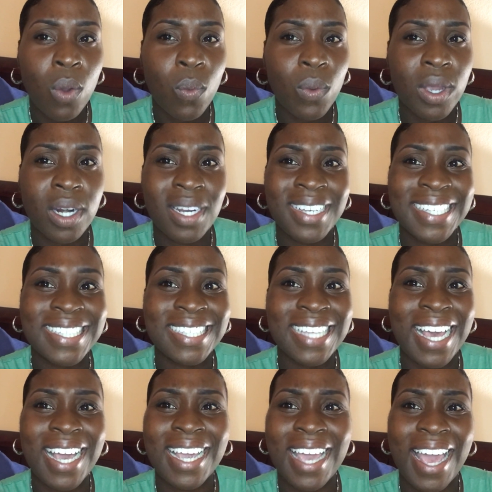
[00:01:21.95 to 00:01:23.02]
when the
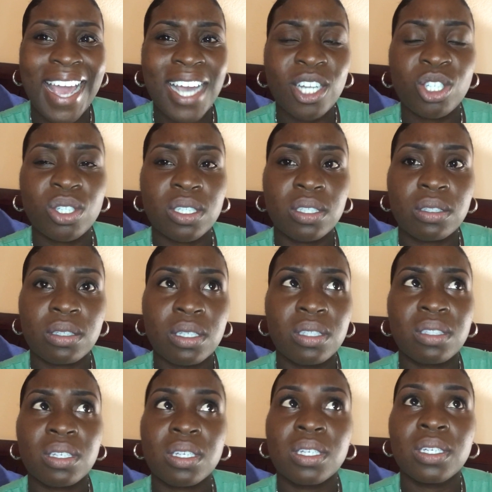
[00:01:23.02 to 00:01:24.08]
exact address
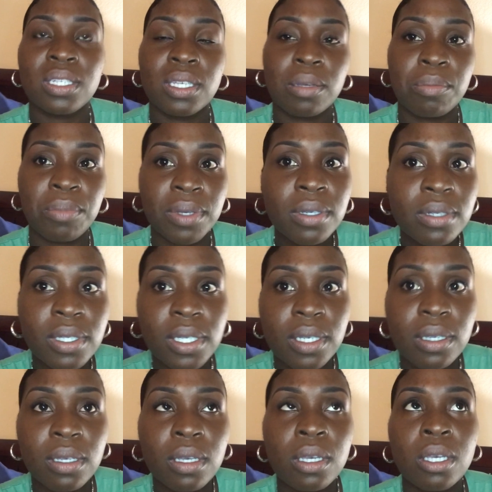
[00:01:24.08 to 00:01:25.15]
is a condemned building.